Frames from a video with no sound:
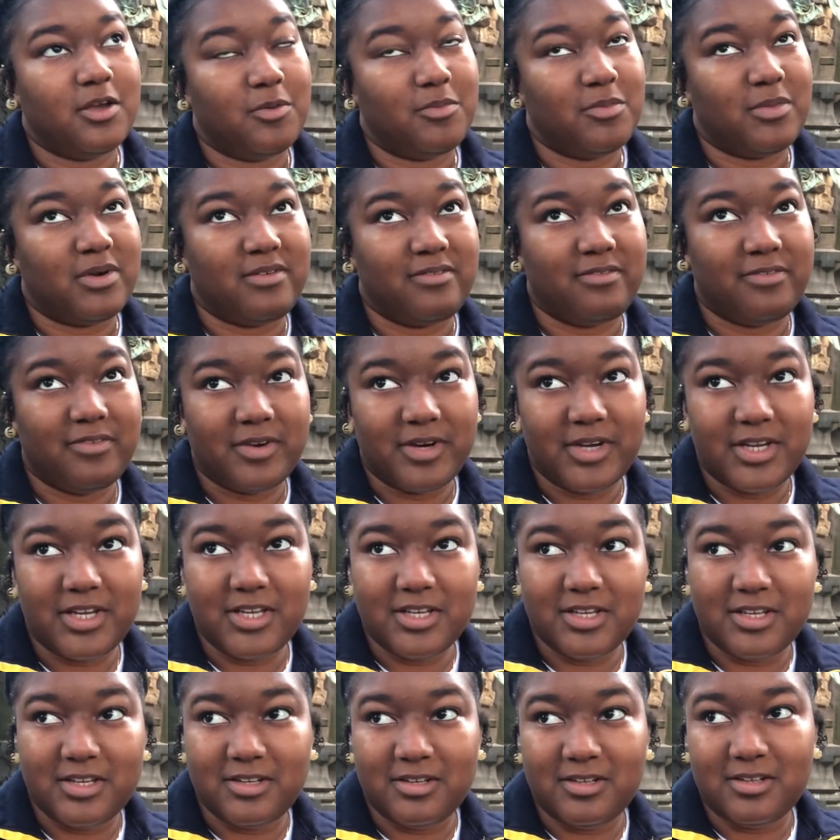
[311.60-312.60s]
my
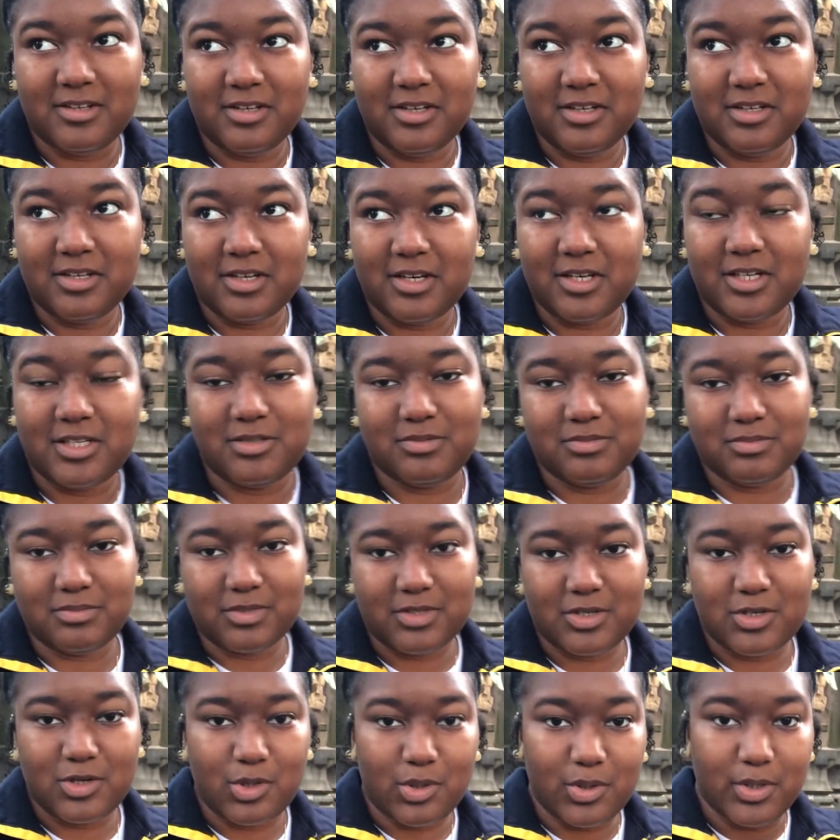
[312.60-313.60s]
freaking
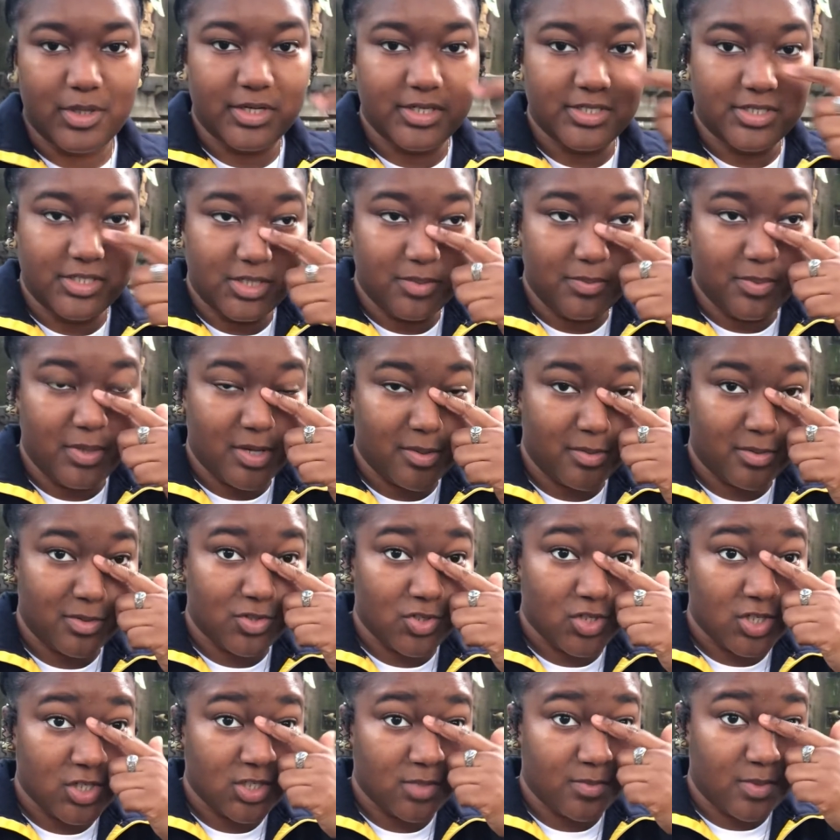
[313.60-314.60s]
cord to be able to
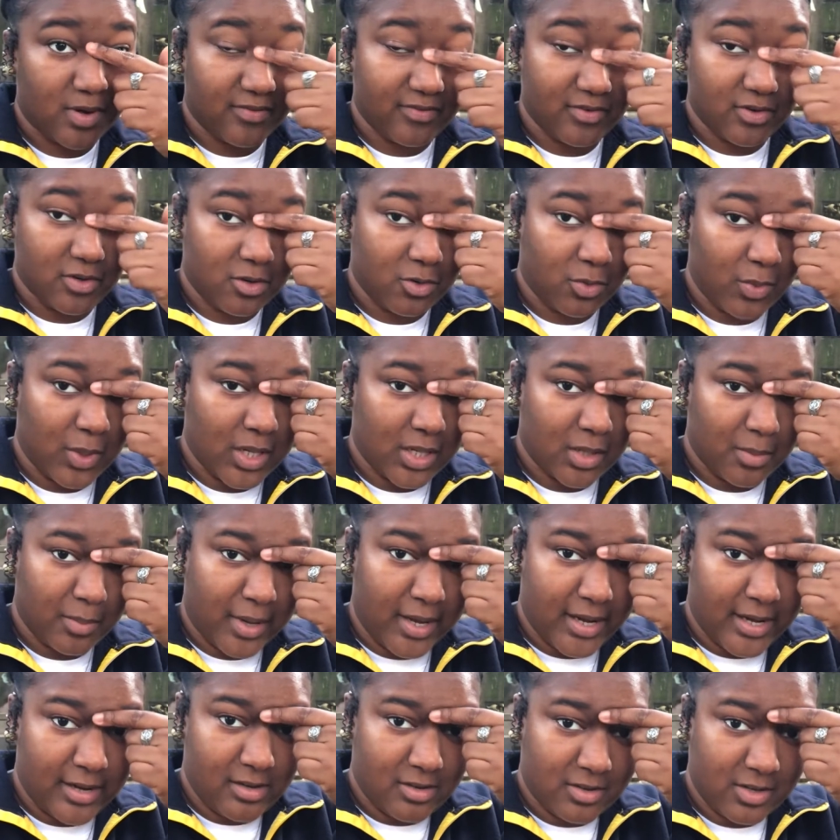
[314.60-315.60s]
charge up my phone while I'm
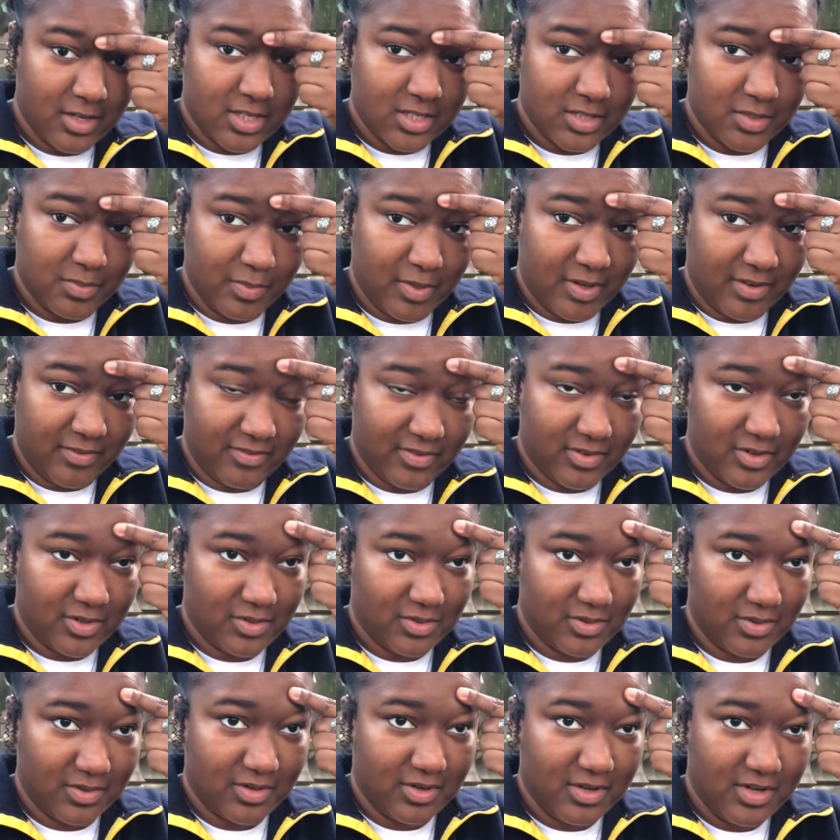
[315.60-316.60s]
out because my
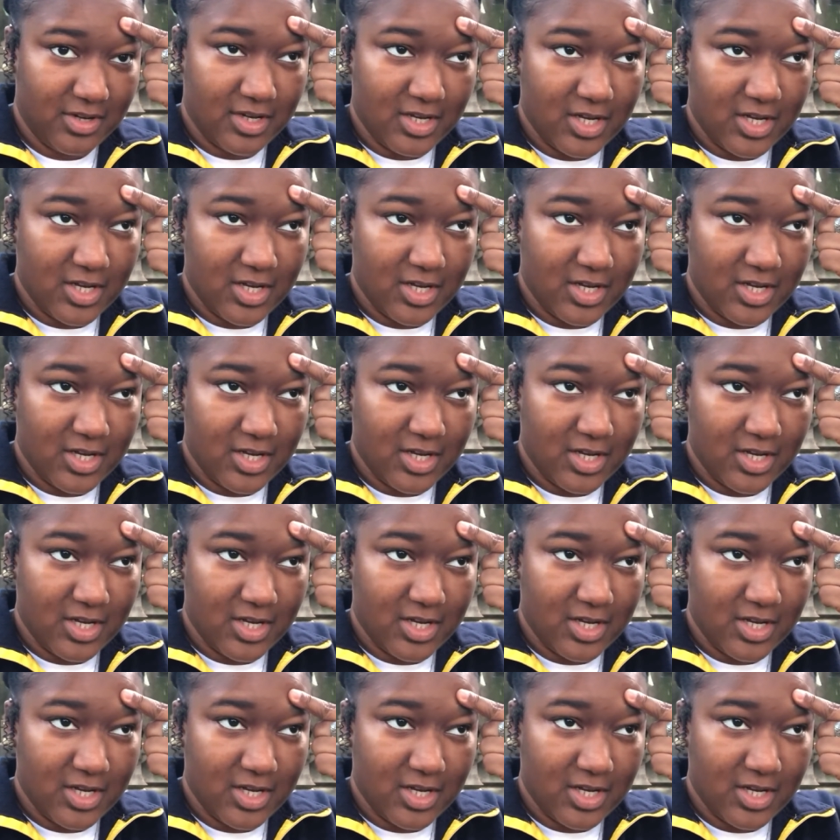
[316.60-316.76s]
phone,